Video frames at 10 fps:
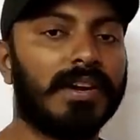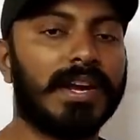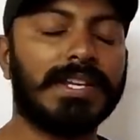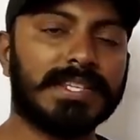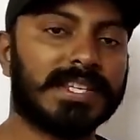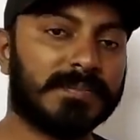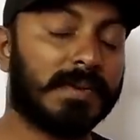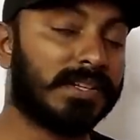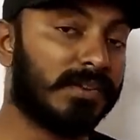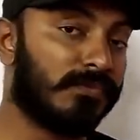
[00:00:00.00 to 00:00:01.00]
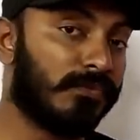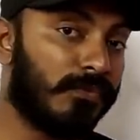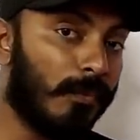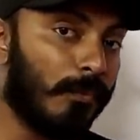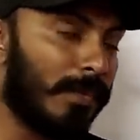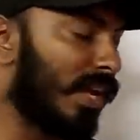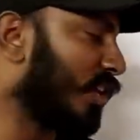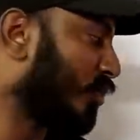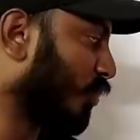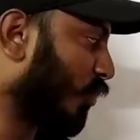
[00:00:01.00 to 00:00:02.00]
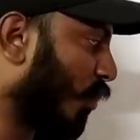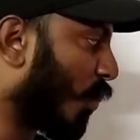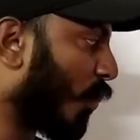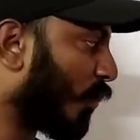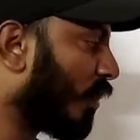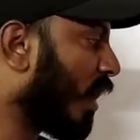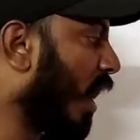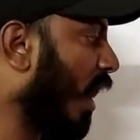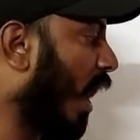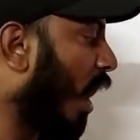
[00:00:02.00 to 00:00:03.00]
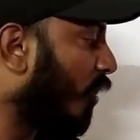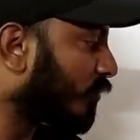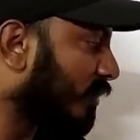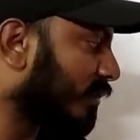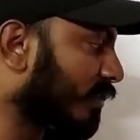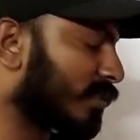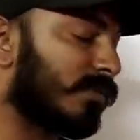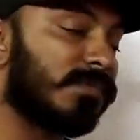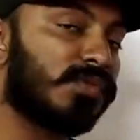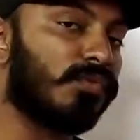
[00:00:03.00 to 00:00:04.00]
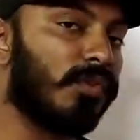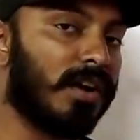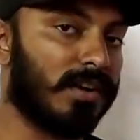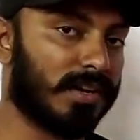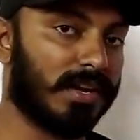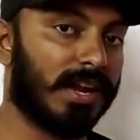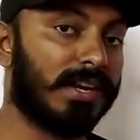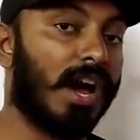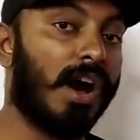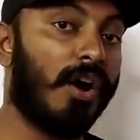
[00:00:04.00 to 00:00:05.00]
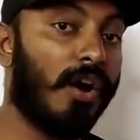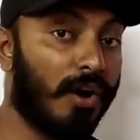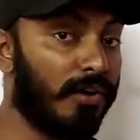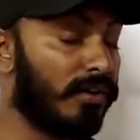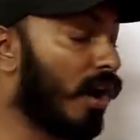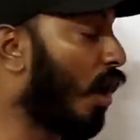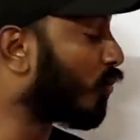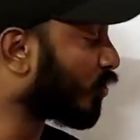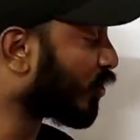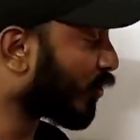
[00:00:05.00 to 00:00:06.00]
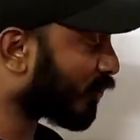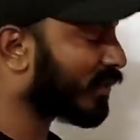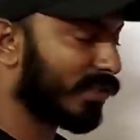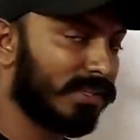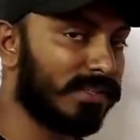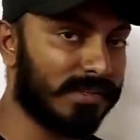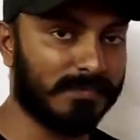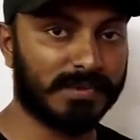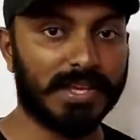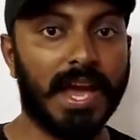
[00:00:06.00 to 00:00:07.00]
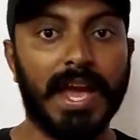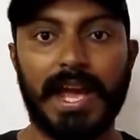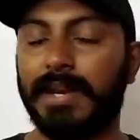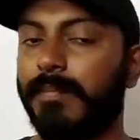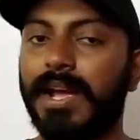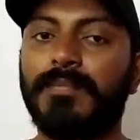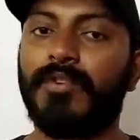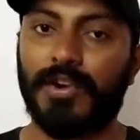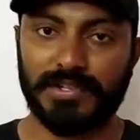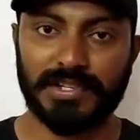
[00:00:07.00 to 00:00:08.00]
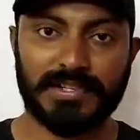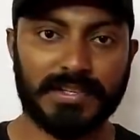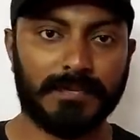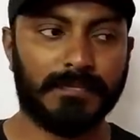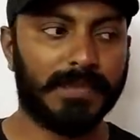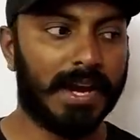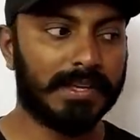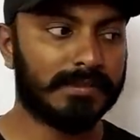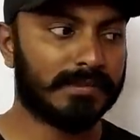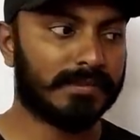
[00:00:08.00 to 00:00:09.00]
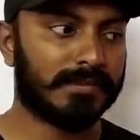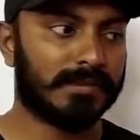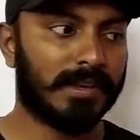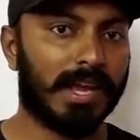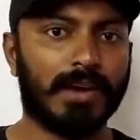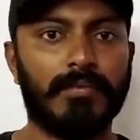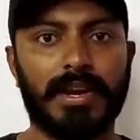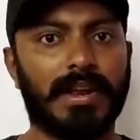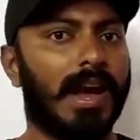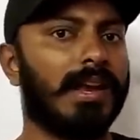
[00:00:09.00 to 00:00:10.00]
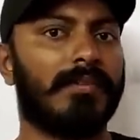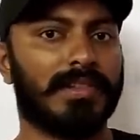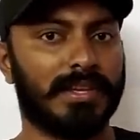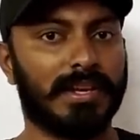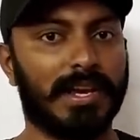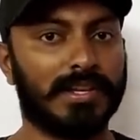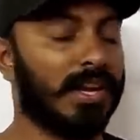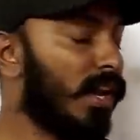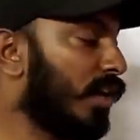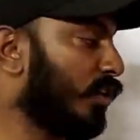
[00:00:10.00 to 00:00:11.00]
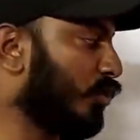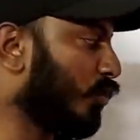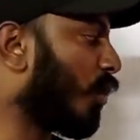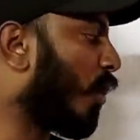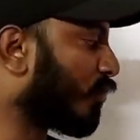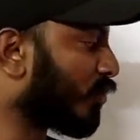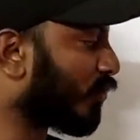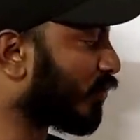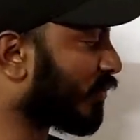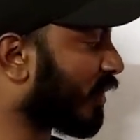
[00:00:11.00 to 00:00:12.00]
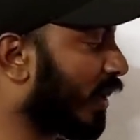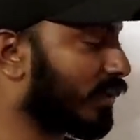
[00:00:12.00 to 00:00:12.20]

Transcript: It is expected for me to know how the systems work and how to use the systems in my projects. That is like a very high level thing. Like, you know how to use a